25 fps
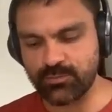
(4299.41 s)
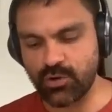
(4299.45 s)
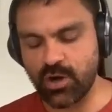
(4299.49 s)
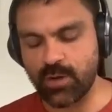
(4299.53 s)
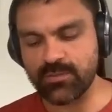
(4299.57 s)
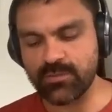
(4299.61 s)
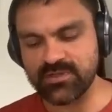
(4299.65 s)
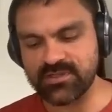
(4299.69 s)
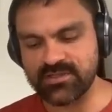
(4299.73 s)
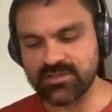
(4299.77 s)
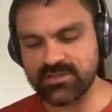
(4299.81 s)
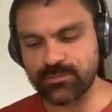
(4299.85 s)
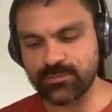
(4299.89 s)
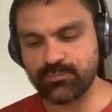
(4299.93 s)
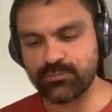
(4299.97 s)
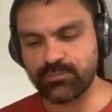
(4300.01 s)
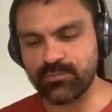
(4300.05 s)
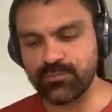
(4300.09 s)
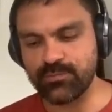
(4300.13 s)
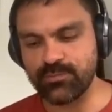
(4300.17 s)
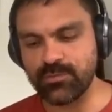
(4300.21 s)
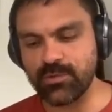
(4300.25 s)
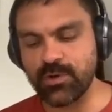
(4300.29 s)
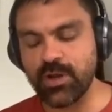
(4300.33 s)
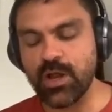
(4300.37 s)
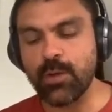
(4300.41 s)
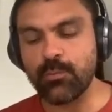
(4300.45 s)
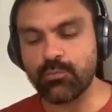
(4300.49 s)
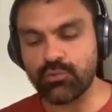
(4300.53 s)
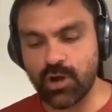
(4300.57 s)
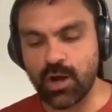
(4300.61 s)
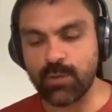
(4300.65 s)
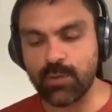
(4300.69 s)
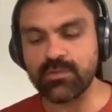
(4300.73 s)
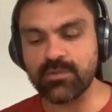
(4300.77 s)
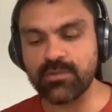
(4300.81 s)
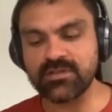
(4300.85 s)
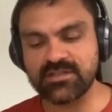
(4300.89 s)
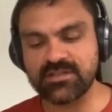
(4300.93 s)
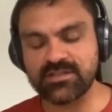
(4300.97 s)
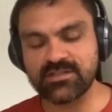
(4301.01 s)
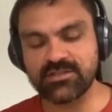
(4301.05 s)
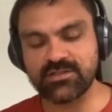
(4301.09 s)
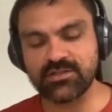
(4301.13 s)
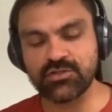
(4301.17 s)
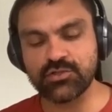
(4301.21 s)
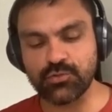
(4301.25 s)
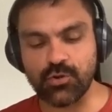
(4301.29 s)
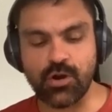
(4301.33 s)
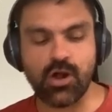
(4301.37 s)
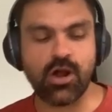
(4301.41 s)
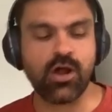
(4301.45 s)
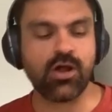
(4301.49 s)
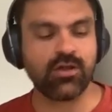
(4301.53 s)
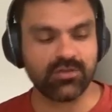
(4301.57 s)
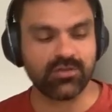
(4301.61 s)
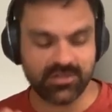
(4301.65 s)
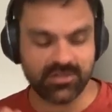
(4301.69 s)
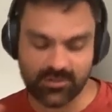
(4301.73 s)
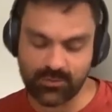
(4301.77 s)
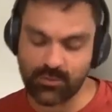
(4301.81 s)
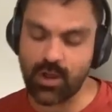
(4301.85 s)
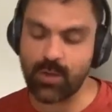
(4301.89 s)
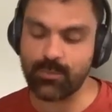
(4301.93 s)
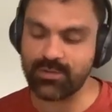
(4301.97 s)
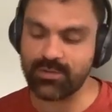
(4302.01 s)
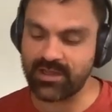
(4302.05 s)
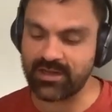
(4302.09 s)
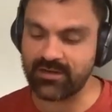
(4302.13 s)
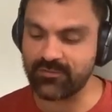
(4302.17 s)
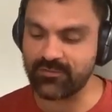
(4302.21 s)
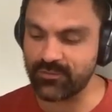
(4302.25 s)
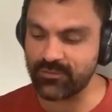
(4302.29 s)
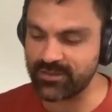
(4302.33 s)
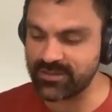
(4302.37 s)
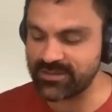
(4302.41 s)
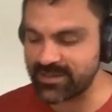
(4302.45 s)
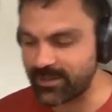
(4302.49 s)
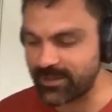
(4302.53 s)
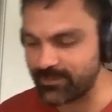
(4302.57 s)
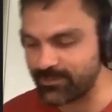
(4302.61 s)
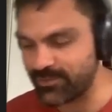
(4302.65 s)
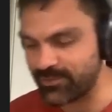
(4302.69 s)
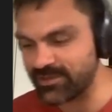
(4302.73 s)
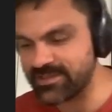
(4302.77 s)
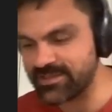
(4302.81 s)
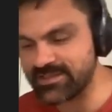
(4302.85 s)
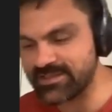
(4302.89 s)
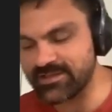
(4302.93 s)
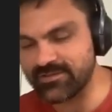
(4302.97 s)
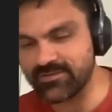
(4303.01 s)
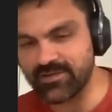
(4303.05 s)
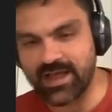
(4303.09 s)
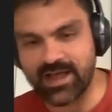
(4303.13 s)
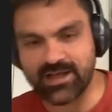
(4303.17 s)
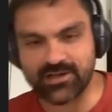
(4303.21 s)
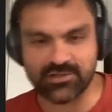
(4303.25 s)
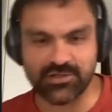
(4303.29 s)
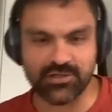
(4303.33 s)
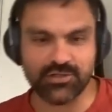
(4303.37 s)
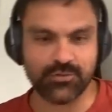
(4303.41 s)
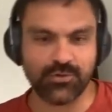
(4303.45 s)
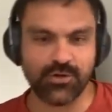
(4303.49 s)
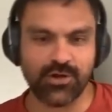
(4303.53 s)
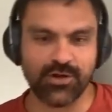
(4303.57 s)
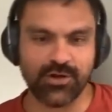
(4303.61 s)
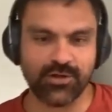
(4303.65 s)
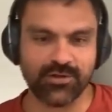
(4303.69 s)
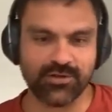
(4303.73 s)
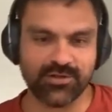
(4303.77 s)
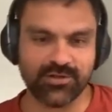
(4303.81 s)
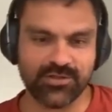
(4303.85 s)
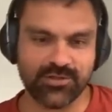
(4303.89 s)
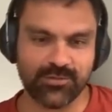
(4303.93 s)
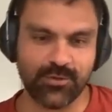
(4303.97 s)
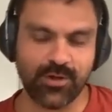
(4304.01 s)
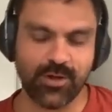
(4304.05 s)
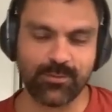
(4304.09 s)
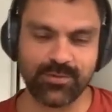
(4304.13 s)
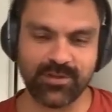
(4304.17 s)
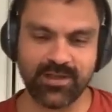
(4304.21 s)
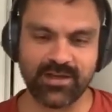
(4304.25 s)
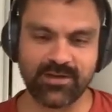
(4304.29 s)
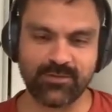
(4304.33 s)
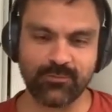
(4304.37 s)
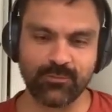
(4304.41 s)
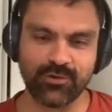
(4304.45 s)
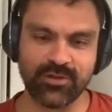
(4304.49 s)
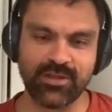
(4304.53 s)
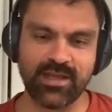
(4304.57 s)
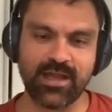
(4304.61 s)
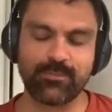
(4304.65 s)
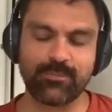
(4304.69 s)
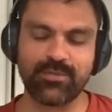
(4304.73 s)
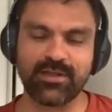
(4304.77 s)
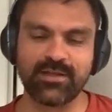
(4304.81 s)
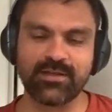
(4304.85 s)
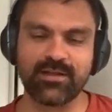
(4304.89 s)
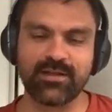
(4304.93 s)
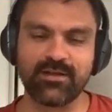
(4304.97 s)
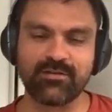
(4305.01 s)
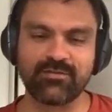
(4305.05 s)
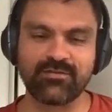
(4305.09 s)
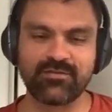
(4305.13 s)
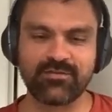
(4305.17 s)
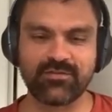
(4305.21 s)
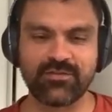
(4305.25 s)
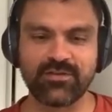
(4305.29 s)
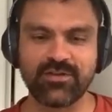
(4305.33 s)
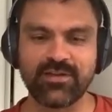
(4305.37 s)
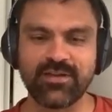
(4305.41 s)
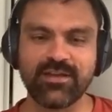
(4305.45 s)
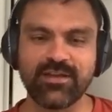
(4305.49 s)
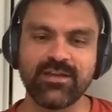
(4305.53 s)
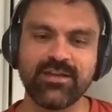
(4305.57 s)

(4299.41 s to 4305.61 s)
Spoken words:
promise to draw on the swap line, for example, instead of actually drawing on the swap line? Would that be enough